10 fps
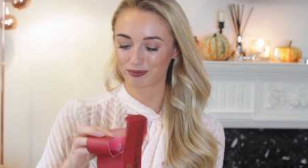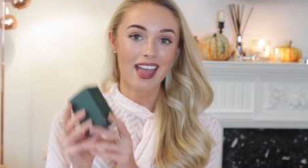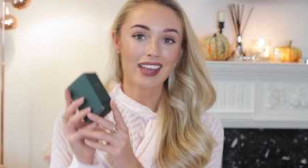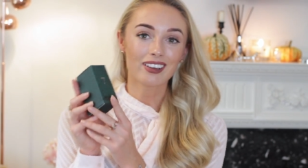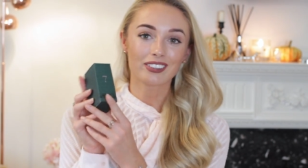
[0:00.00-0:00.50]

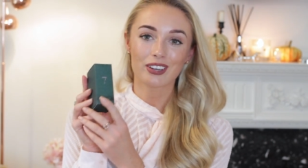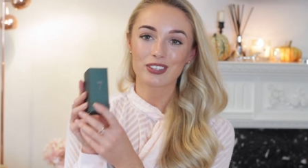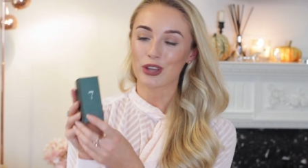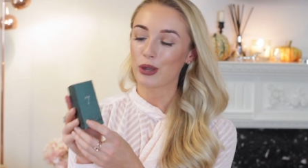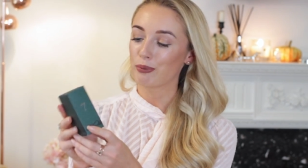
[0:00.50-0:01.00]
Then I'm
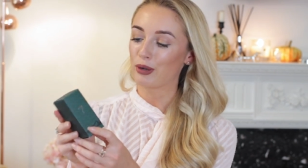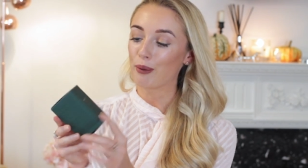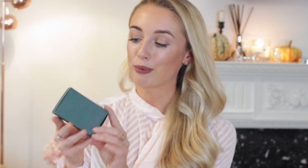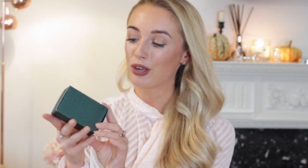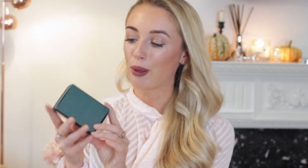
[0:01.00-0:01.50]
going to open
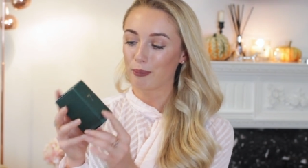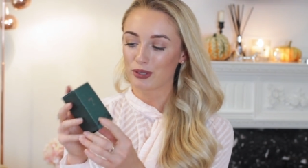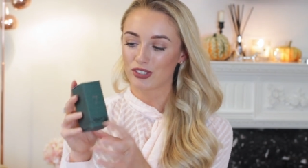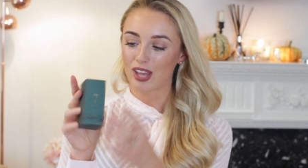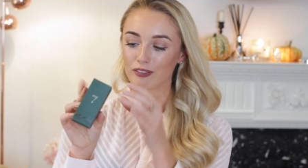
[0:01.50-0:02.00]
up
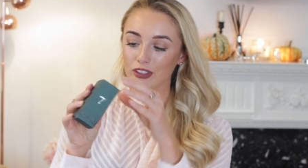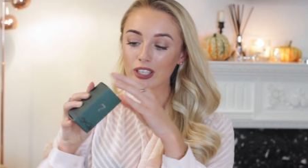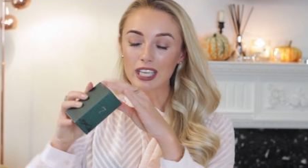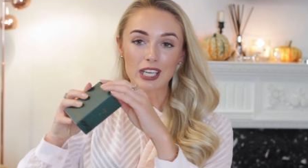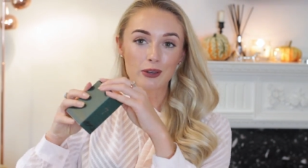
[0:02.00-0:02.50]
number
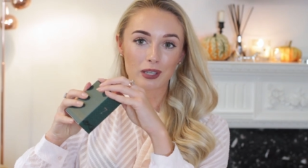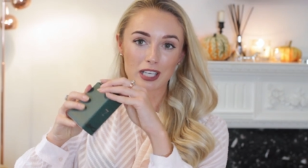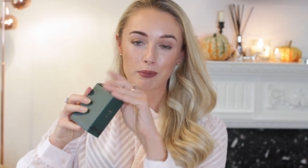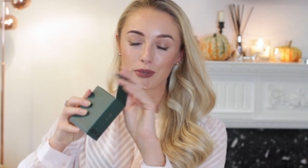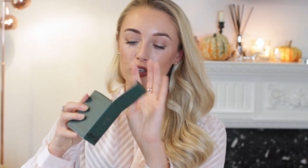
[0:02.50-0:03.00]
seven,
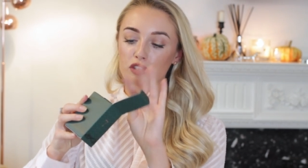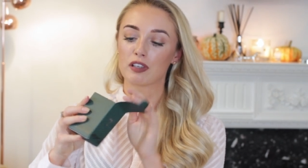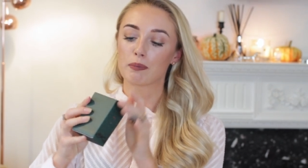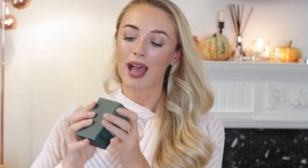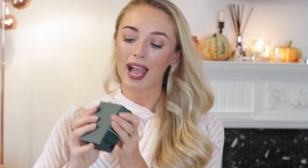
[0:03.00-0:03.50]
equally
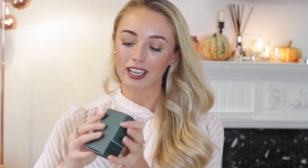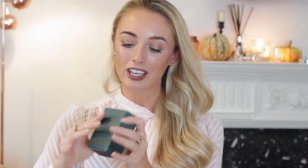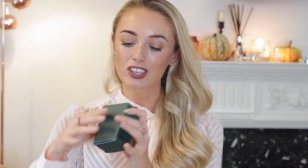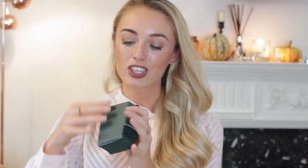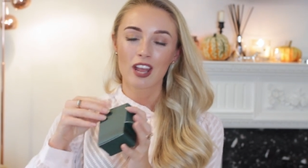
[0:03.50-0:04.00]
beautifully
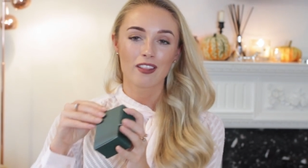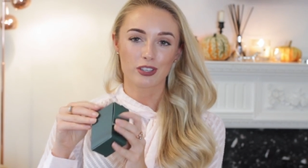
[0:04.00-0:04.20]
packaged.